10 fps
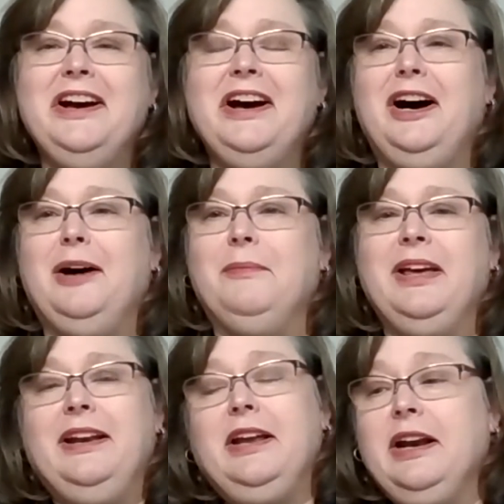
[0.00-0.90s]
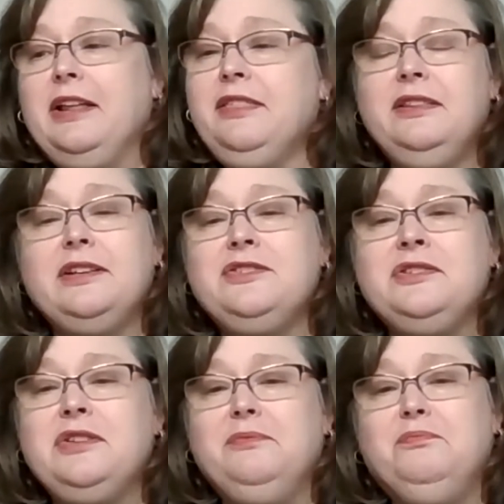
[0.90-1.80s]
And I think
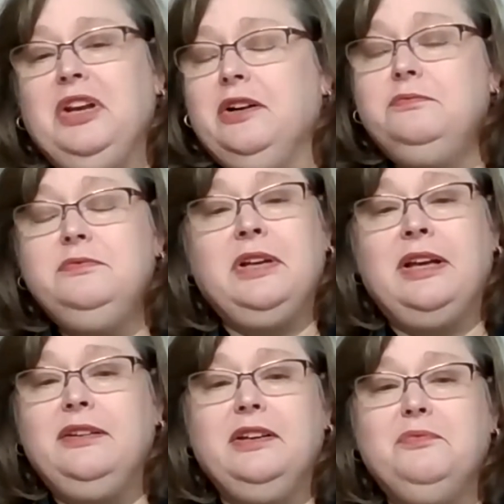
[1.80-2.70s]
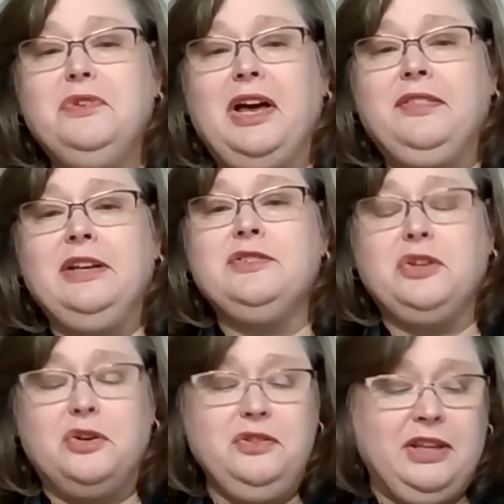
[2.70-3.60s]
that's, you know, I think it's a
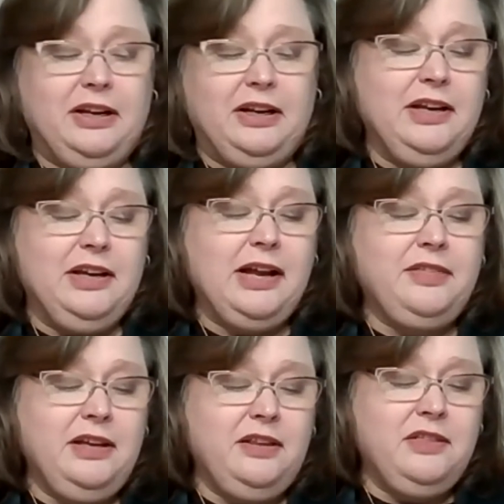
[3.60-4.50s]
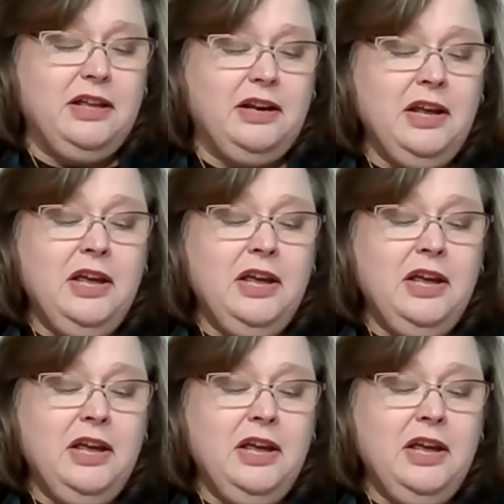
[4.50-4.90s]
good thing. And I think that